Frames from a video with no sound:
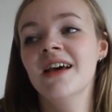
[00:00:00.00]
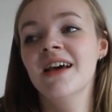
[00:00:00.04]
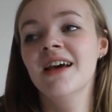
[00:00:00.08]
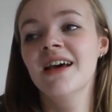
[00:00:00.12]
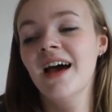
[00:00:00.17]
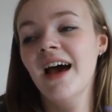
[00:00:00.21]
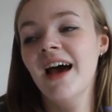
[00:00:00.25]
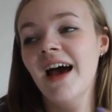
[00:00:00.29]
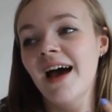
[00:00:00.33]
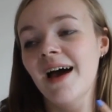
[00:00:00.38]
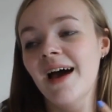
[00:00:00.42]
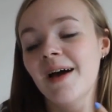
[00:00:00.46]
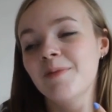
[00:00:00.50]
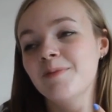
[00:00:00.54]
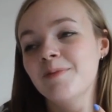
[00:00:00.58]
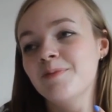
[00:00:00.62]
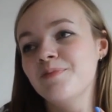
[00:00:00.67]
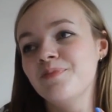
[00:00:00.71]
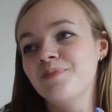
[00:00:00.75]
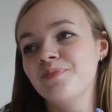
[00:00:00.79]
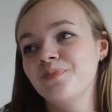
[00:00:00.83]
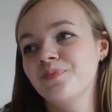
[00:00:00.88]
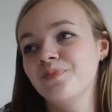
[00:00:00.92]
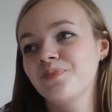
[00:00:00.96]

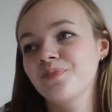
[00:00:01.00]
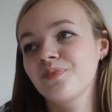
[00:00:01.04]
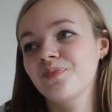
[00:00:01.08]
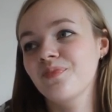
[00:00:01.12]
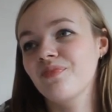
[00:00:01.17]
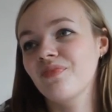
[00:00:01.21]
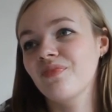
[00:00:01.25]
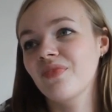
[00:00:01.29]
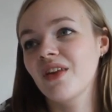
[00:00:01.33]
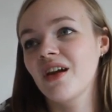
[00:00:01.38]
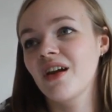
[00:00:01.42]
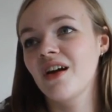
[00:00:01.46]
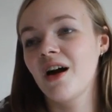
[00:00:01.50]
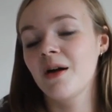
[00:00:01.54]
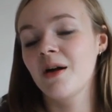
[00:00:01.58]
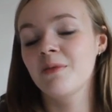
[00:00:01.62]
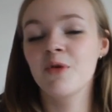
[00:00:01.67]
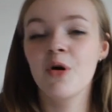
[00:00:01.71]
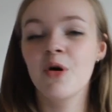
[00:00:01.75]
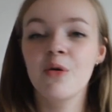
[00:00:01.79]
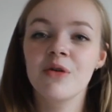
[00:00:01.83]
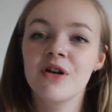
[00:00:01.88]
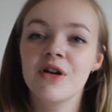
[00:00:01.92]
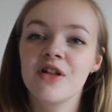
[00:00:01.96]
one
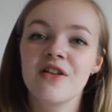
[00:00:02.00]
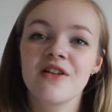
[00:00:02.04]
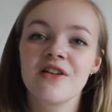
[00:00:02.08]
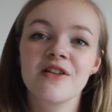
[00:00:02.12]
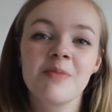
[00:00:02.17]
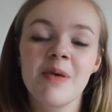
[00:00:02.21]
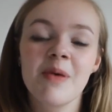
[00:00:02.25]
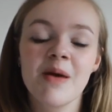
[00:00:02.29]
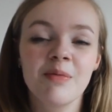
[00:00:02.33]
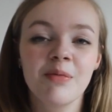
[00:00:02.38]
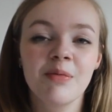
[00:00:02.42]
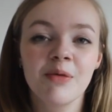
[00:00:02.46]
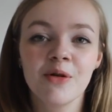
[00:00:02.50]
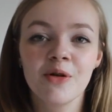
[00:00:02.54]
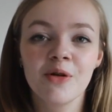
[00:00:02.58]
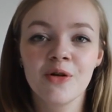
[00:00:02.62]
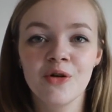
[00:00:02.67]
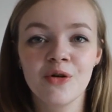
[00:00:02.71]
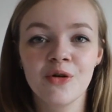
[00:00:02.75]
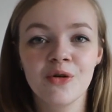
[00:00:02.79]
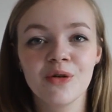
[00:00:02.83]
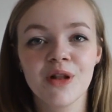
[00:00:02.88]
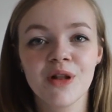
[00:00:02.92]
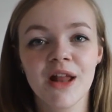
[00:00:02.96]
of those people
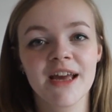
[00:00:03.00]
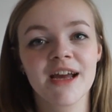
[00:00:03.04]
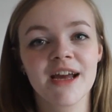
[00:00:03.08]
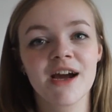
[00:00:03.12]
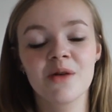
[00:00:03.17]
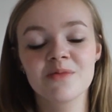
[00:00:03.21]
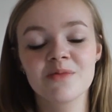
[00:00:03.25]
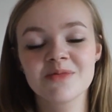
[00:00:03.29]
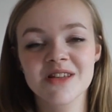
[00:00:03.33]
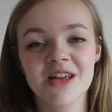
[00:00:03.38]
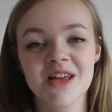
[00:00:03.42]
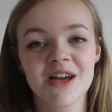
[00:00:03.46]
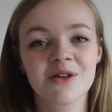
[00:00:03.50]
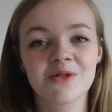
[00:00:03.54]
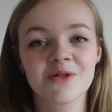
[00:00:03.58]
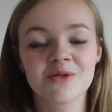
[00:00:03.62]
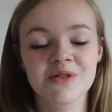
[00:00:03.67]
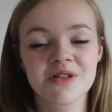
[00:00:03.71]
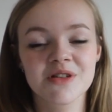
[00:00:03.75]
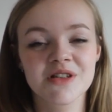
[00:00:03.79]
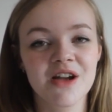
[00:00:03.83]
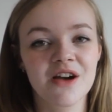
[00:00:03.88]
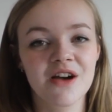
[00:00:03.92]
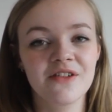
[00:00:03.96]
who like upcycles
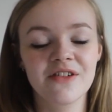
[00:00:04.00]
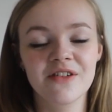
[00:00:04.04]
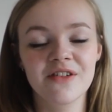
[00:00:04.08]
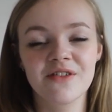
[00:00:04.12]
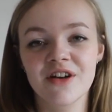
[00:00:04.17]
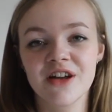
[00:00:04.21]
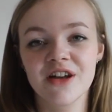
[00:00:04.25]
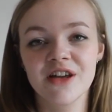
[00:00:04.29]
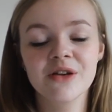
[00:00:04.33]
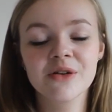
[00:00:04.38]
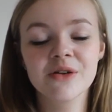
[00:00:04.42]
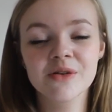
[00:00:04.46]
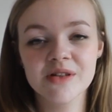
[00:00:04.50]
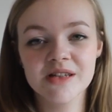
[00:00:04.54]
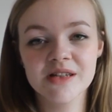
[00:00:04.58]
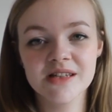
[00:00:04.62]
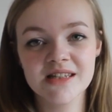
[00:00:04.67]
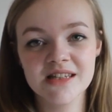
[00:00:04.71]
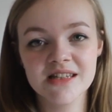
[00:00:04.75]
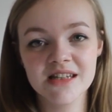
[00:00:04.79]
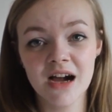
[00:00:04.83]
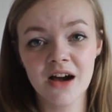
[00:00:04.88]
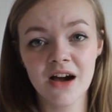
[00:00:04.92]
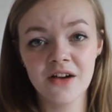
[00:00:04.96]
stuff and reuses
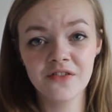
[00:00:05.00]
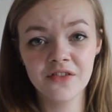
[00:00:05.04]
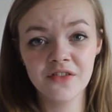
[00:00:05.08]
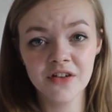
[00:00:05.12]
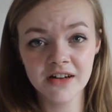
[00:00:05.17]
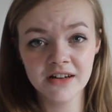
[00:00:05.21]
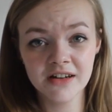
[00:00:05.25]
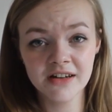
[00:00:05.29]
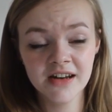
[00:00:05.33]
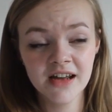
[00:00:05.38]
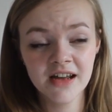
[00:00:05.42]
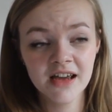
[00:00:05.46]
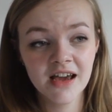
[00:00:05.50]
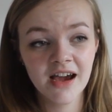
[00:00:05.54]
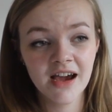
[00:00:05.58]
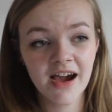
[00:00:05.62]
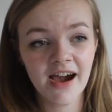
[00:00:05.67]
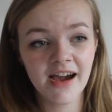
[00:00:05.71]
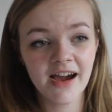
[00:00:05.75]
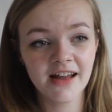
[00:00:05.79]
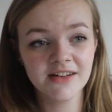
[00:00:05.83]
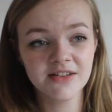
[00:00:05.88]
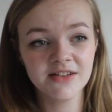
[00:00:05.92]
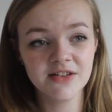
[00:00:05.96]
stuff
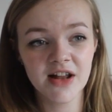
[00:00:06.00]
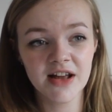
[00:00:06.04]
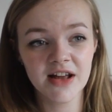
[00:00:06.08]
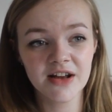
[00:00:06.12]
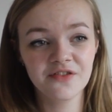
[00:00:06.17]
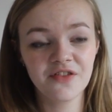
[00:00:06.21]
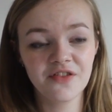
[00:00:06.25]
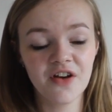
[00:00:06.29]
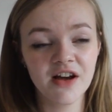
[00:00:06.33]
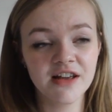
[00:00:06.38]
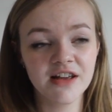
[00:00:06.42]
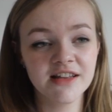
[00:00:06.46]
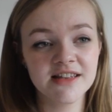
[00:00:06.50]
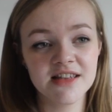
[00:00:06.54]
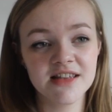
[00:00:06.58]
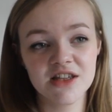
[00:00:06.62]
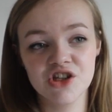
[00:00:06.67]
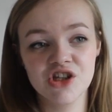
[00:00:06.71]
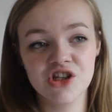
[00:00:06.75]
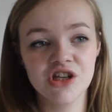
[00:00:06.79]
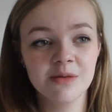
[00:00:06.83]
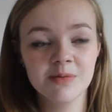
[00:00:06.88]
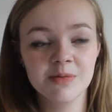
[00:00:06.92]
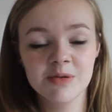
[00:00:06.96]
and like finds the
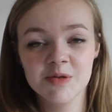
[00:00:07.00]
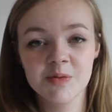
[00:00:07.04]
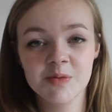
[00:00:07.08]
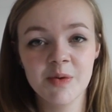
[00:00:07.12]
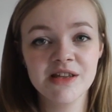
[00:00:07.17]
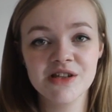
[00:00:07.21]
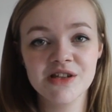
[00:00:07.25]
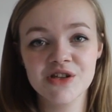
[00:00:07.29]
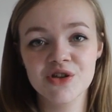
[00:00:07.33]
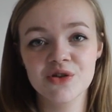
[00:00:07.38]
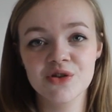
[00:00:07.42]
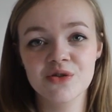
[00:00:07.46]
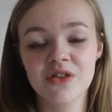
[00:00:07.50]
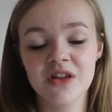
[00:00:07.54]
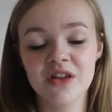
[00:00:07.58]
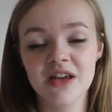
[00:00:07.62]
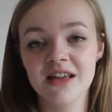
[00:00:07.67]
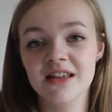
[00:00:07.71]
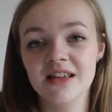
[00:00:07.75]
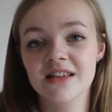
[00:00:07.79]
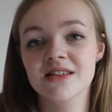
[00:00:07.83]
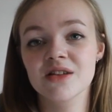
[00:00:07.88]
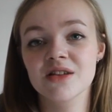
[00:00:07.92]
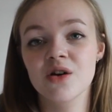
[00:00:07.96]
cheapest way to do
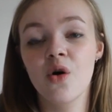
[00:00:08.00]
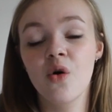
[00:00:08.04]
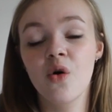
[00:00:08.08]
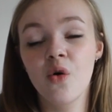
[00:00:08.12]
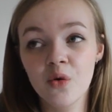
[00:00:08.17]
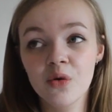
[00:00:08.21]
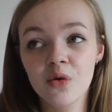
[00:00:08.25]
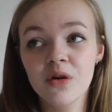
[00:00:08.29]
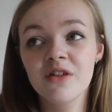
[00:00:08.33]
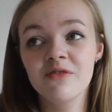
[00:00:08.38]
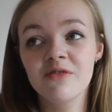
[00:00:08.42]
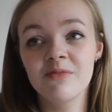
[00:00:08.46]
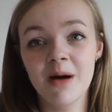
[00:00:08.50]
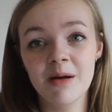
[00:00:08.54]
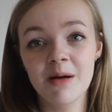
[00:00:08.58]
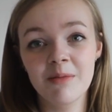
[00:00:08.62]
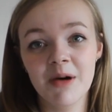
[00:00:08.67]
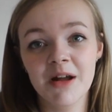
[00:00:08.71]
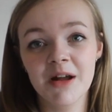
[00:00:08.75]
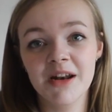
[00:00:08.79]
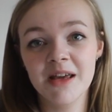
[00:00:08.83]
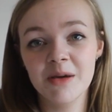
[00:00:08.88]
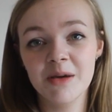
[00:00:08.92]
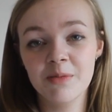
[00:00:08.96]
things. All of my
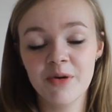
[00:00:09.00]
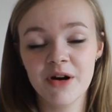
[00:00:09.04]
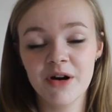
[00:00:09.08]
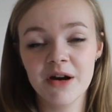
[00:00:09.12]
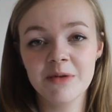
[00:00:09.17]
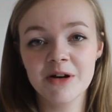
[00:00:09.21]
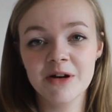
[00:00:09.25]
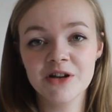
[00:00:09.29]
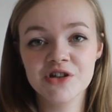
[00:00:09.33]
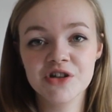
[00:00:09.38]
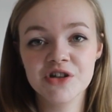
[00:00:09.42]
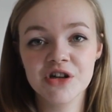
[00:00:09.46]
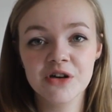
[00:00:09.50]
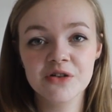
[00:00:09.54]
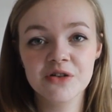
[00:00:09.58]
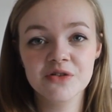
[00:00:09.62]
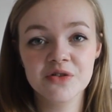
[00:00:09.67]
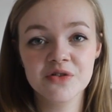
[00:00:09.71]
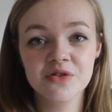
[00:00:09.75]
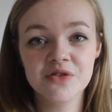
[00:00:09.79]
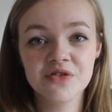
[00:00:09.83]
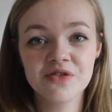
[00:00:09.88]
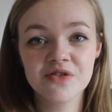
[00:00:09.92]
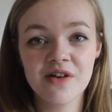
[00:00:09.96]
money pretty much goes
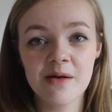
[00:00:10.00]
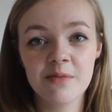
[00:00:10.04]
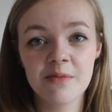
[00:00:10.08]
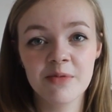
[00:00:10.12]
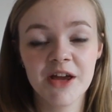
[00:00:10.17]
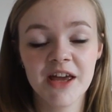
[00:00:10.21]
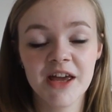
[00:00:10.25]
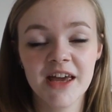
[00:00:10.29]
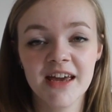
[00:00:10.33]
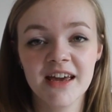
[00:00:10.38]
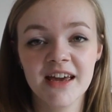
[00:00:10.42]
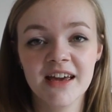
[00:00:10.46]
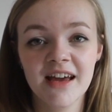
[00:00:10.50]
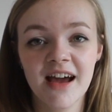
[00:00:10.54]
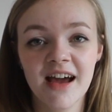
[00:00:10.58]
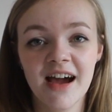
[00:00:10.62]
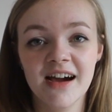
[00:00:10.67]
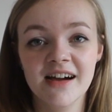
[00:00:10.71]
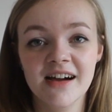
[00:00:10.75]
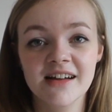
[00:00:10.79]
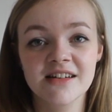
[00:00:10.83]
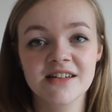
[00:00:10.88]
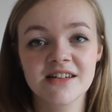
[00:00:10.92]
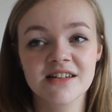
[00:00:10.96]
on scrapbooking
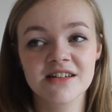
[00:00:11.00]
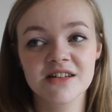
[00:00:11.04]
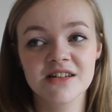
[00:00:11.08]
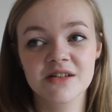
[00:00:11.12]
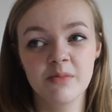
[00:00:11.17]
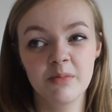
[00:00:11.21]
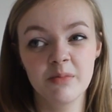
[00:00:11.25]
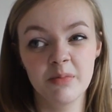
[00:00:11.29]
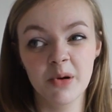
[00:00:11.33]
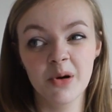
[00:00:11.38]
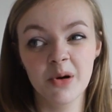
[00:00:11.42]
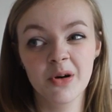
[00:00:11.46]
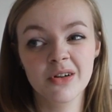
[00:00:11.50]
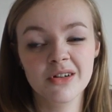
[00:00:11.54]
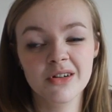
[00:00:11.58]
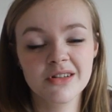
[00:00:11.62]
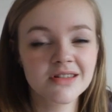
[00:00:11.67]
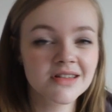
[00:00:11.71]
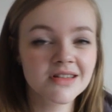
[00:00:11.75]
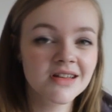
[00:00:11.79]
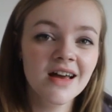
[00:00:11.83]
and books.